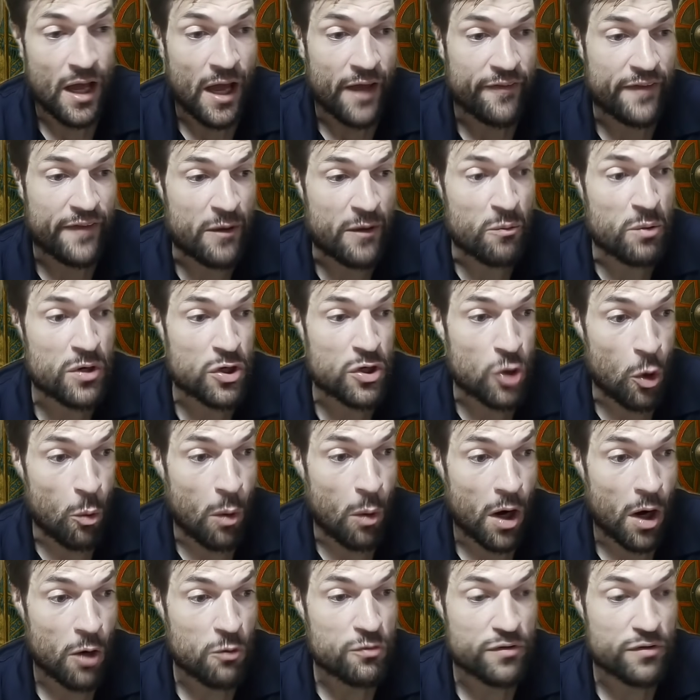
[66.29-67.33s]
they would go
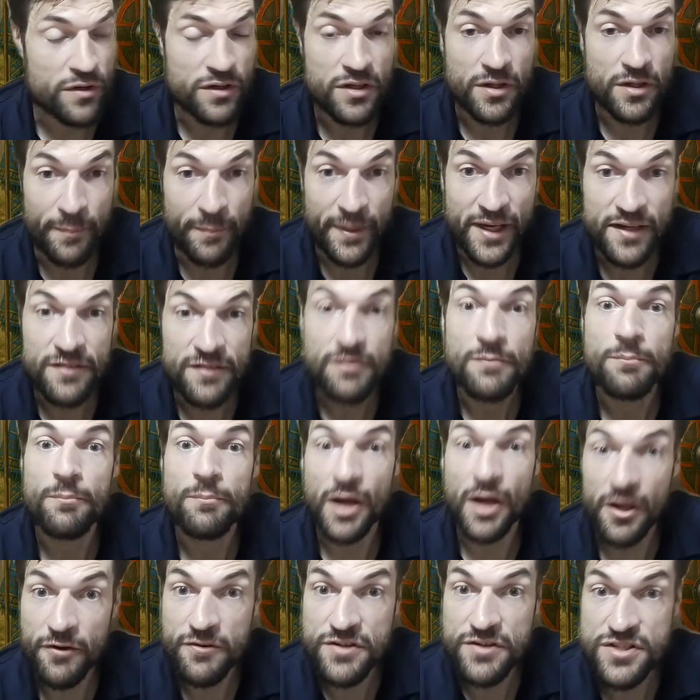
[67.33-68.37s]
out and commit
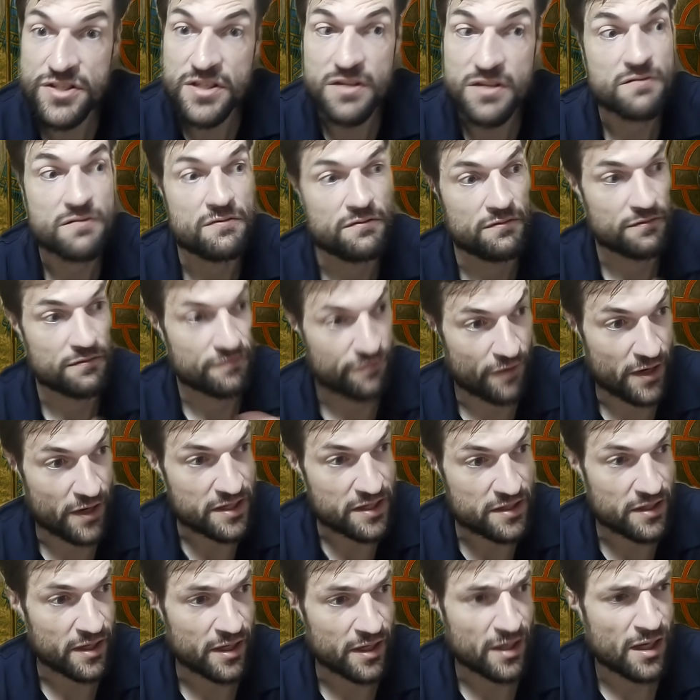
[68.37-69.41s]
piracy,
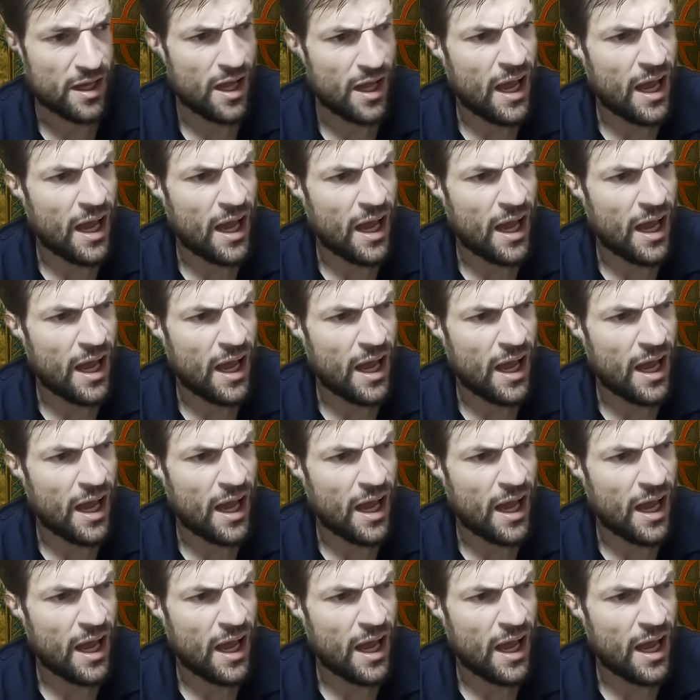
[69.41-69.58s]
Viking.